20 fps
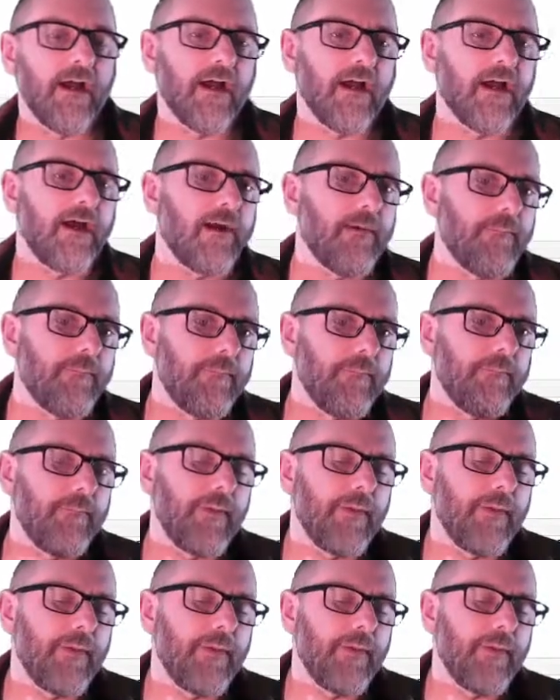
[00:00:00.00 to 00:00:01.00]

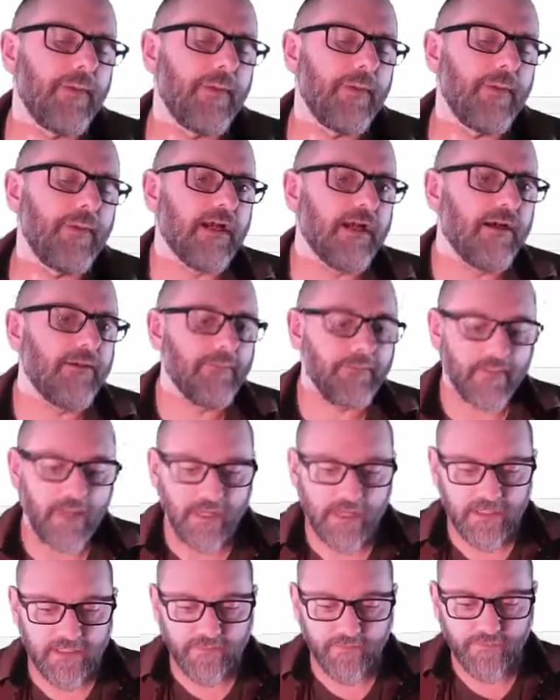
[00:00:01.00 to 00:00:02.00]

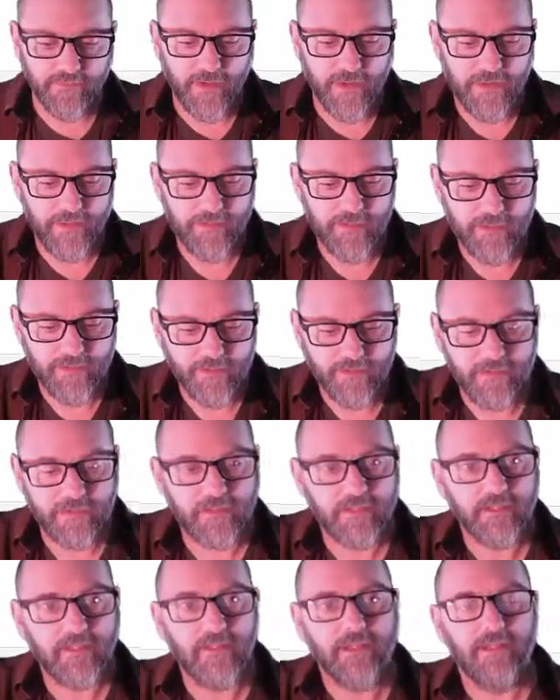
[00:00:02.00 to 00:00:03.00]
I can define a
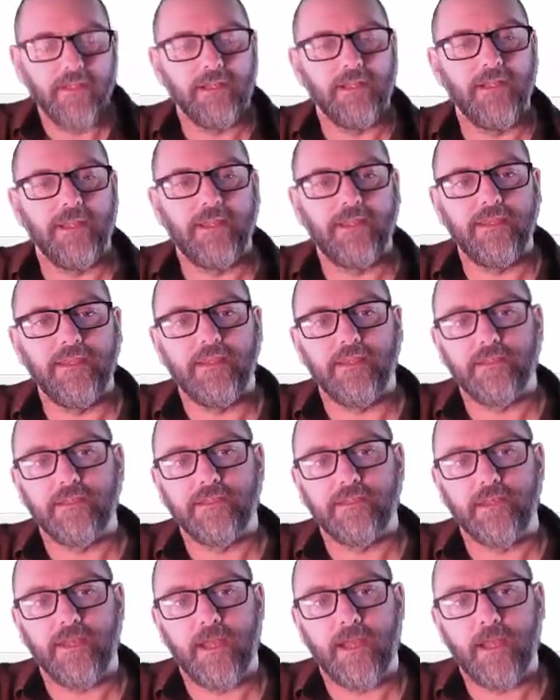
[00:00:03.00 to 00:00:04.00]
method like
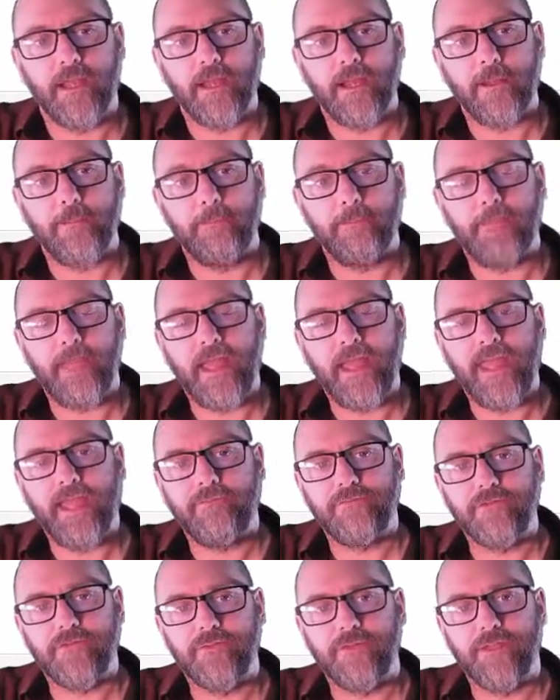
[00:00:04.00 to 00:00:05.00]
this. I
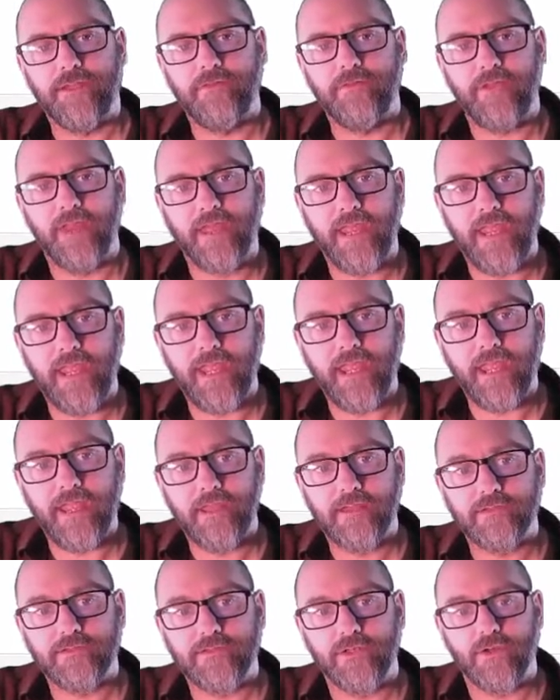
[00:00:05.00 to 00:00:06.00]
have to give
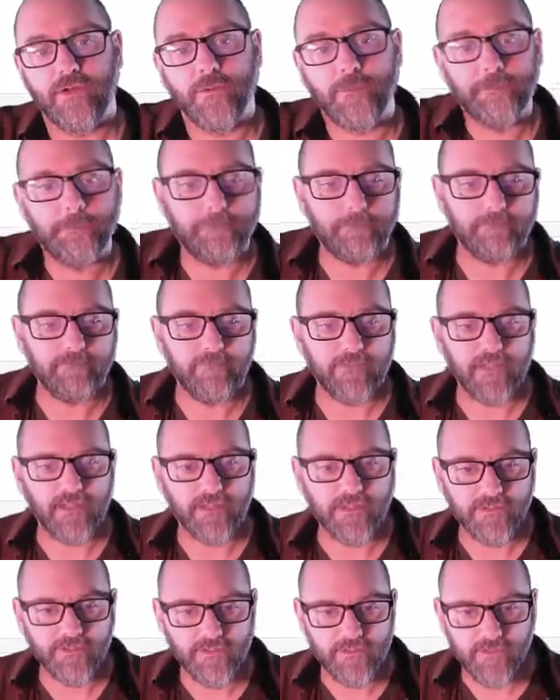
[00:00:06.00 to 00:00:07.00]
so
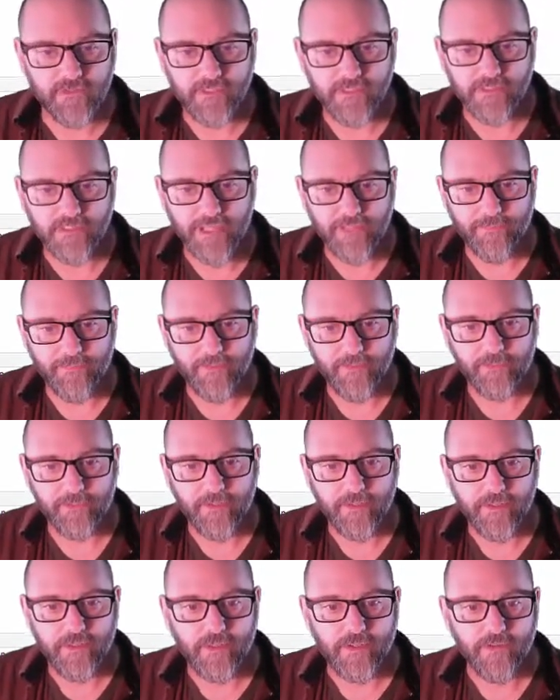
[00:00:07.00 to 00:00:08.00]
let's do the
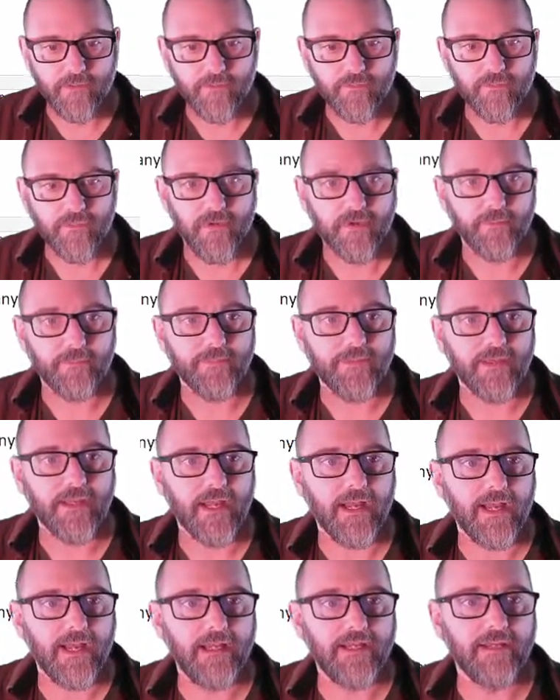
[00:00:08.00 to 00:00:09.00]
example from the
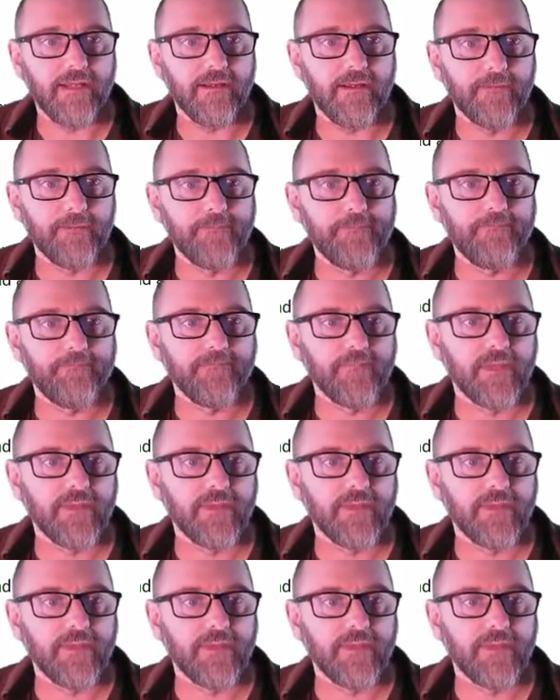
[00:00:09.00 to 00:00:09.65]
guide here.